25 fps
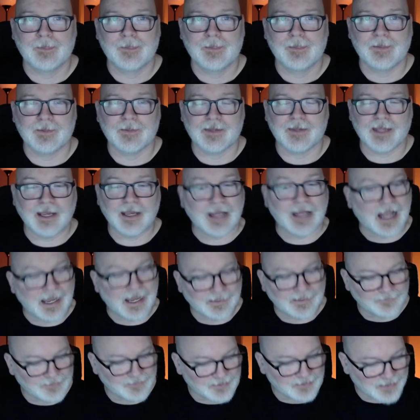Okay, I
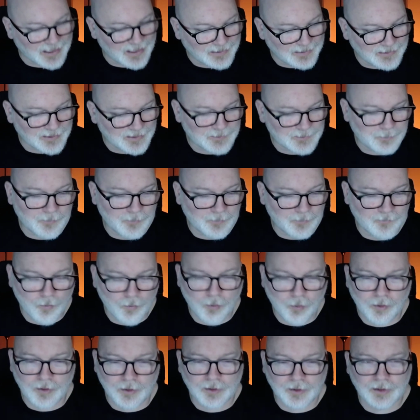have said this
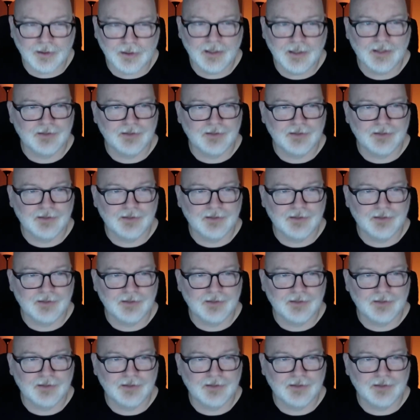before,